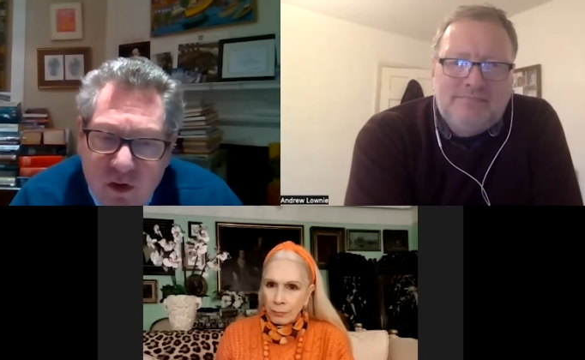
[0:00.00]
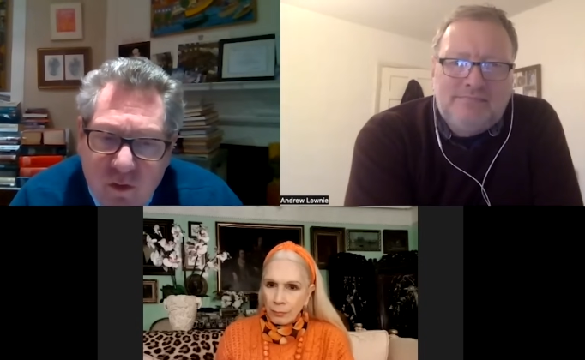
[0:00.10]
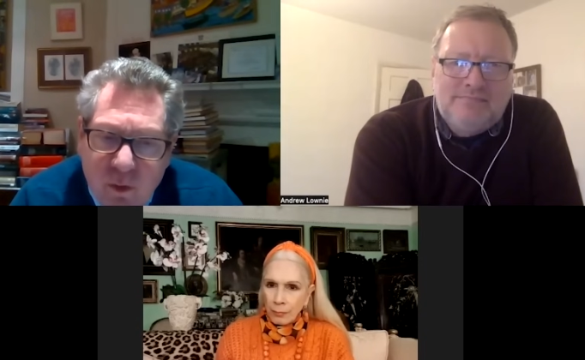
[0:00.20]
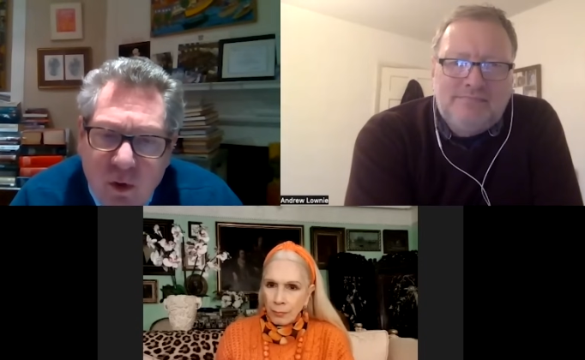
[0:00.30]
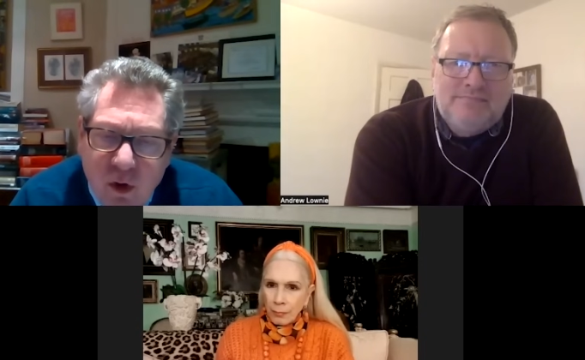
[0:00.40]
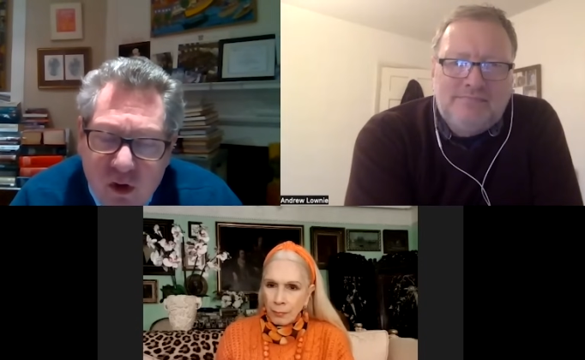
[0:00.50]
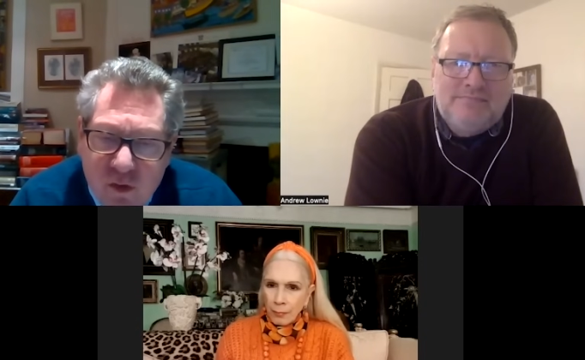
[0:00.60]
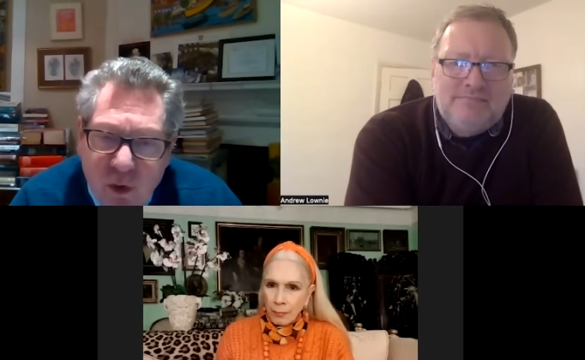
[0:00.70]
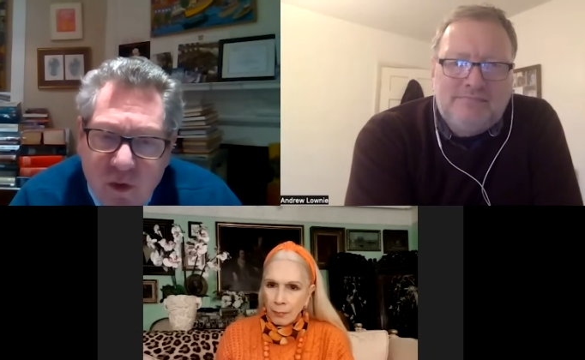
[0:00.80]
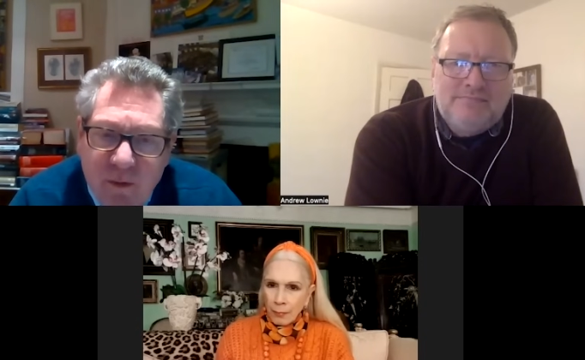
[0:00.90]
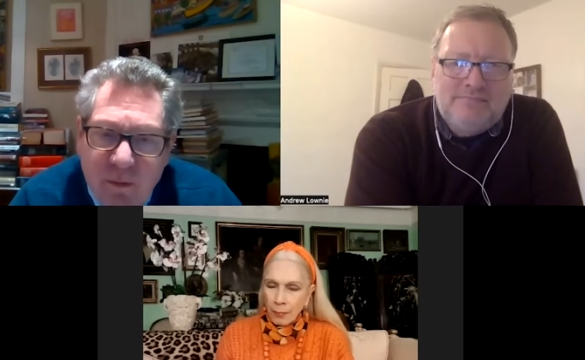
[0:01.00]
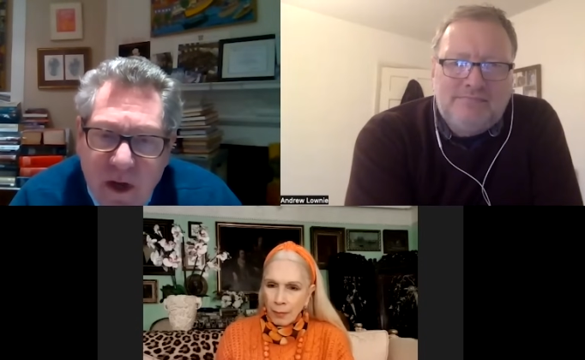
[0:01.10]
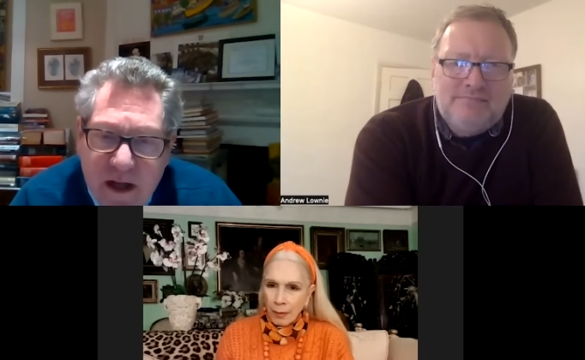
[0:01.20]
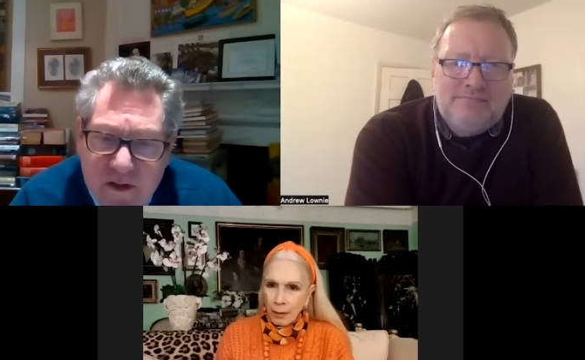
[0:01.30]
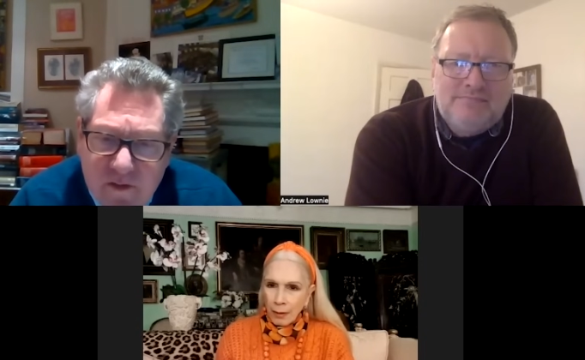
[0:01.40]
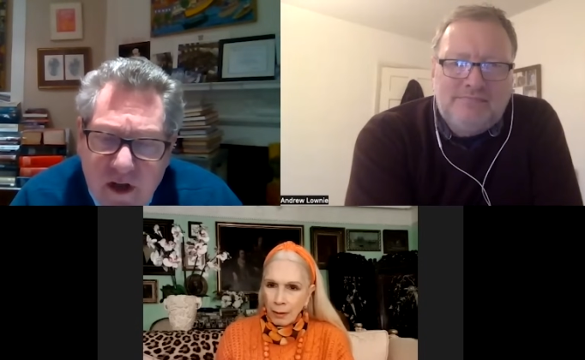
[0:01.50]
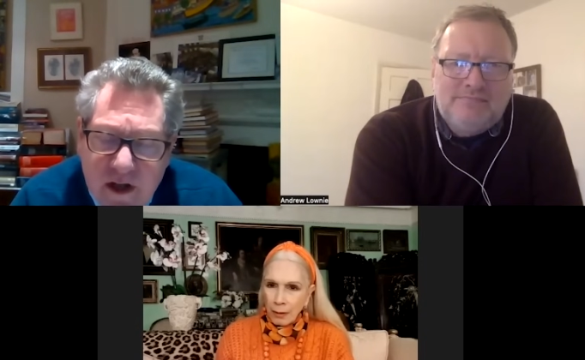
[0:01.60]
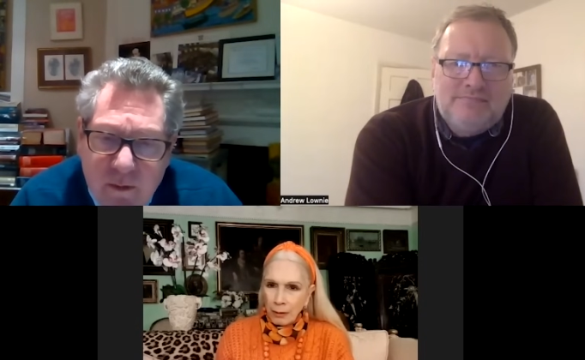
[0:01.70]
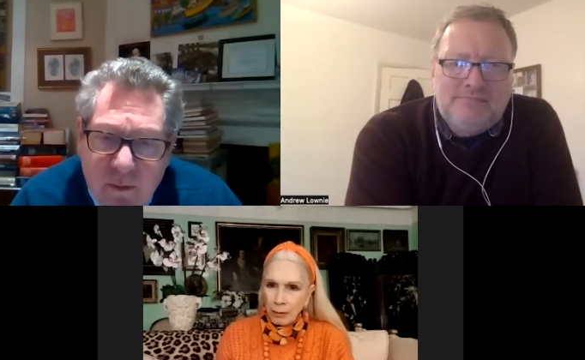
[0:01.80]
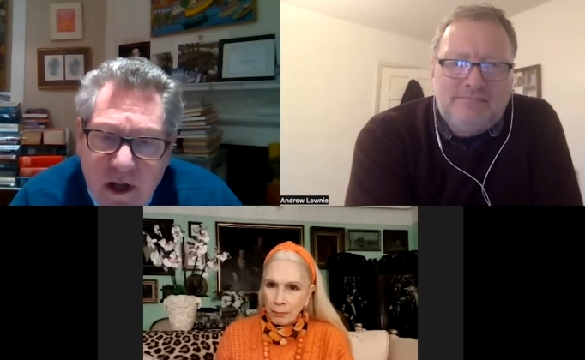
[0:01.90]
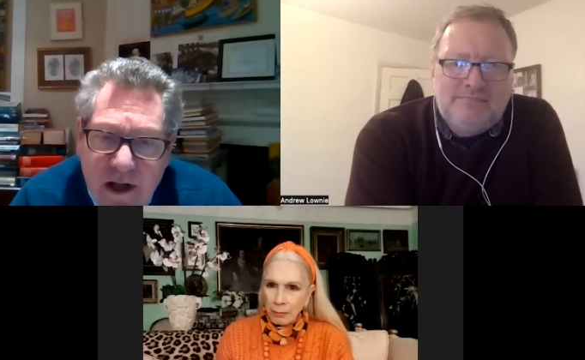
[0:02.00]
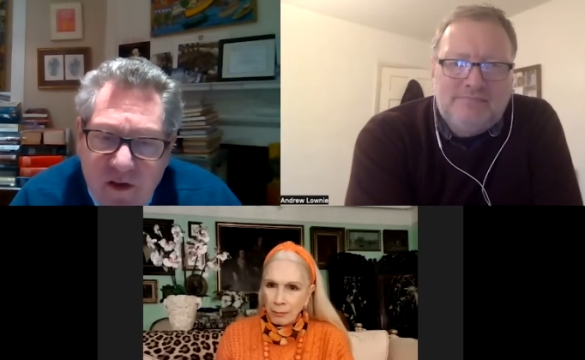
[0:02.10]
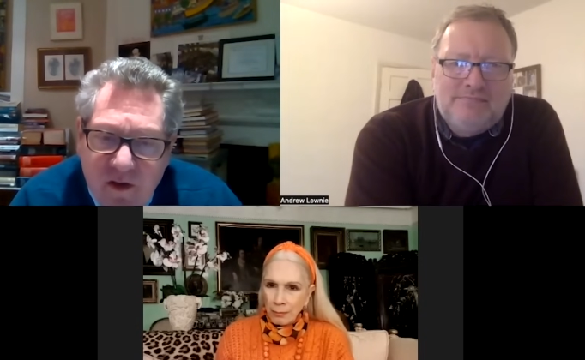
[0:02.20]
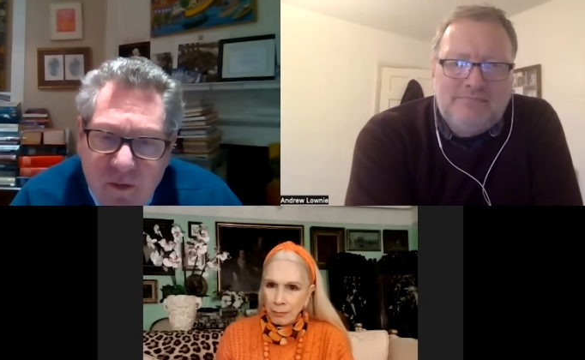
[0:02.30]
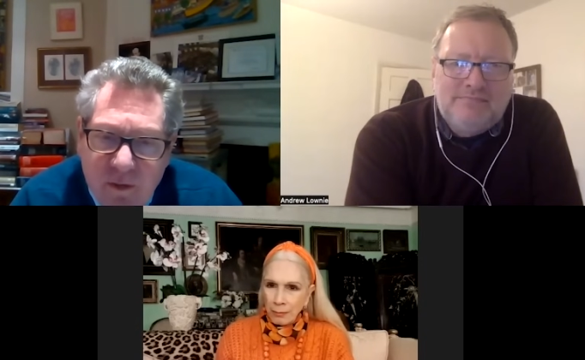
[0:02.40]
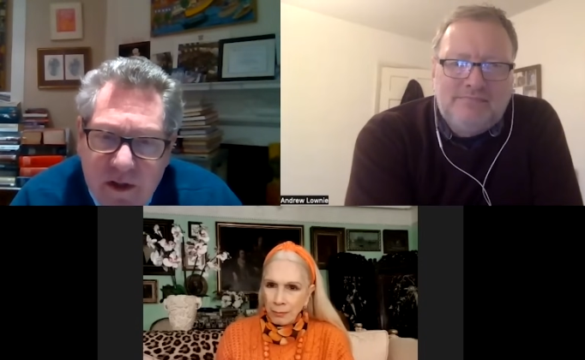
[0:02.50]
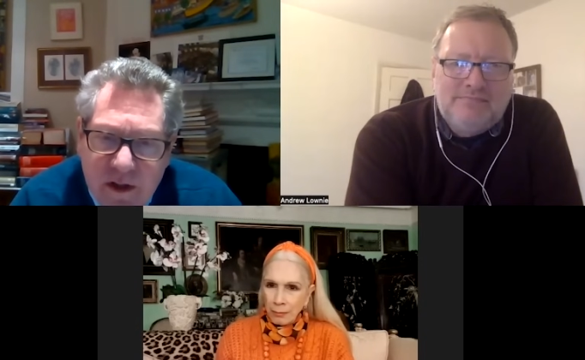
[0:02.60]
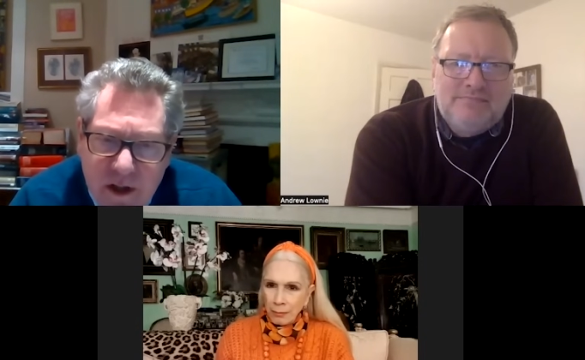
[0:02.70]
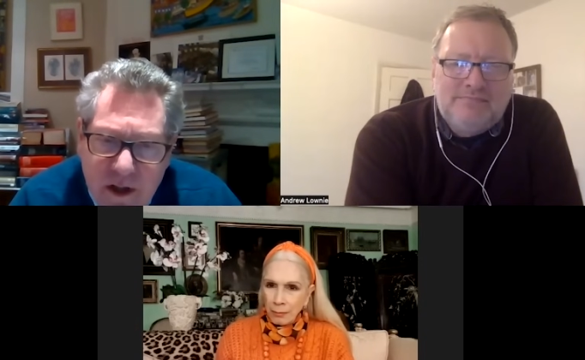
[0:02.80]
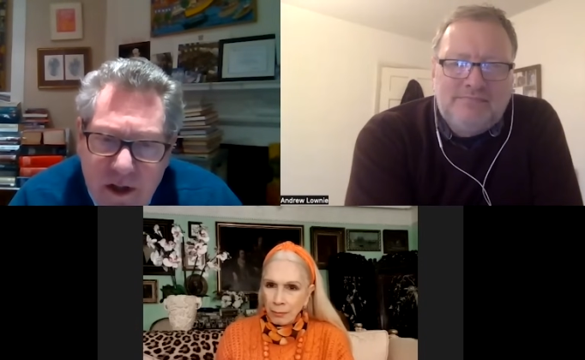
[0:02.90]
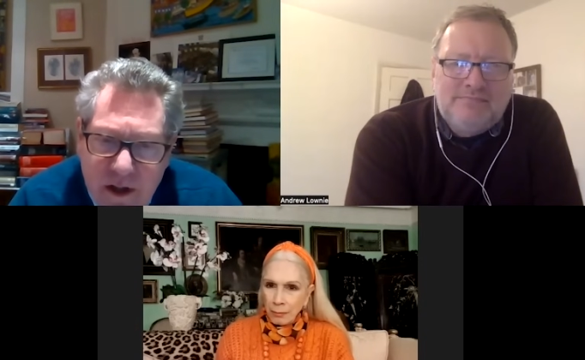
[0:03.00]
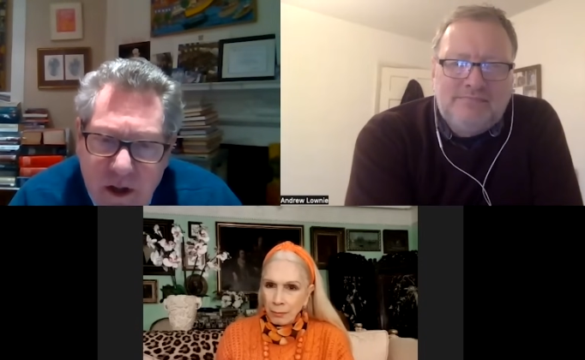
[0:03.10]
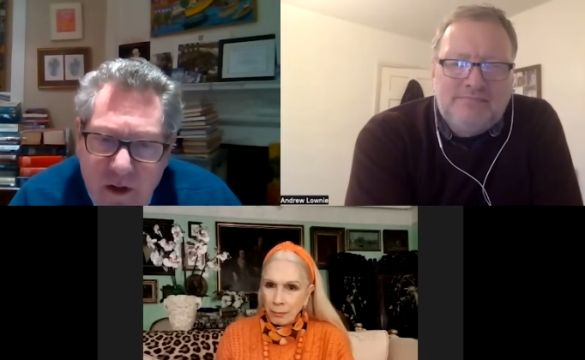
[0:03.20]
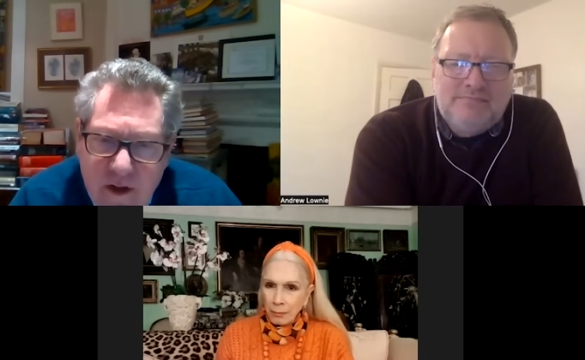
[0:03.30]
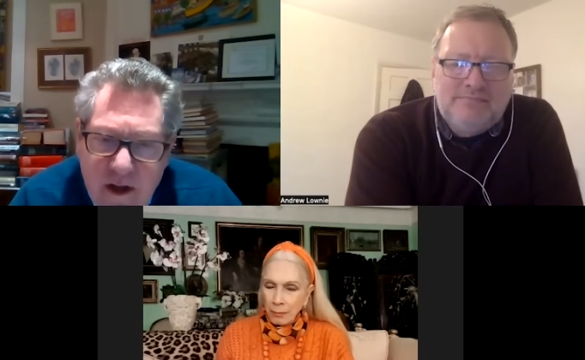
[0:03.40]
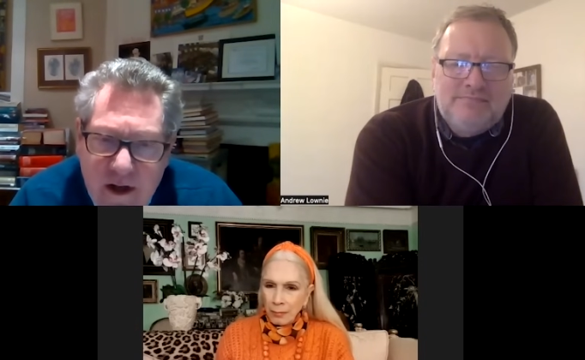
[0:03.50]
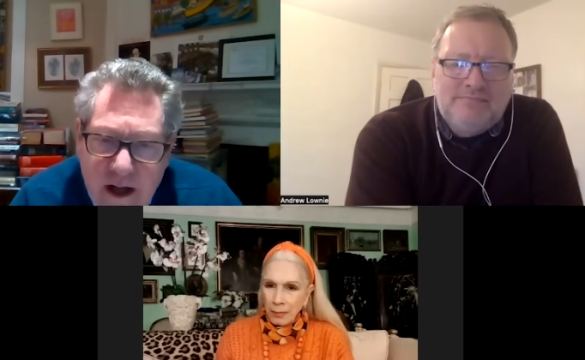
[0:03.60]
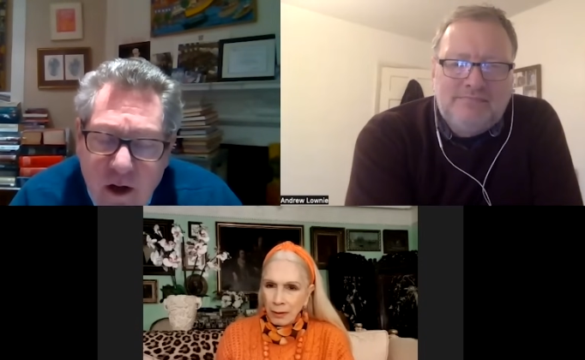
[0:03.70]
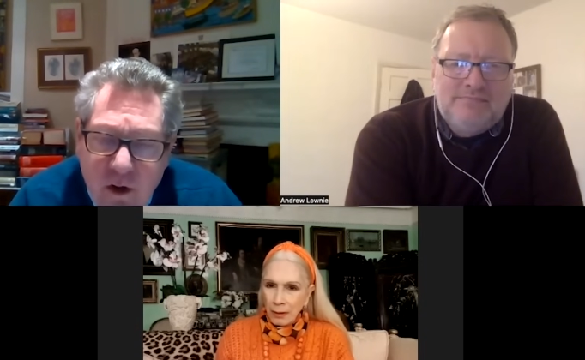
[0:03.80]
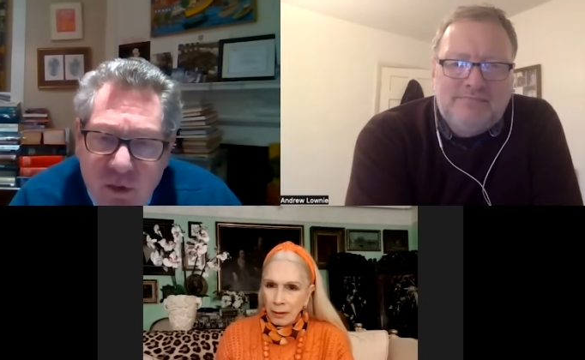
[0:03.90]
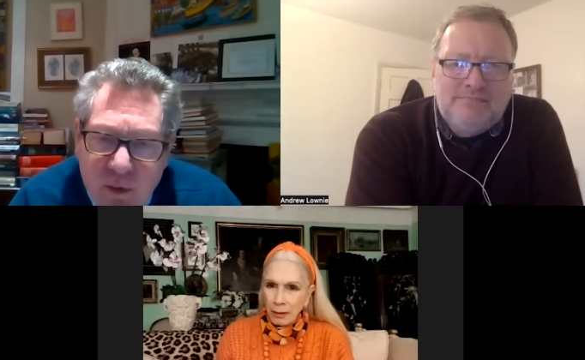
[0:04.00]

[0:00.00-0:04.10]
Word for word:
Speaker 1: of rapprochement that might have taken place? I mean, you know, they are now going to be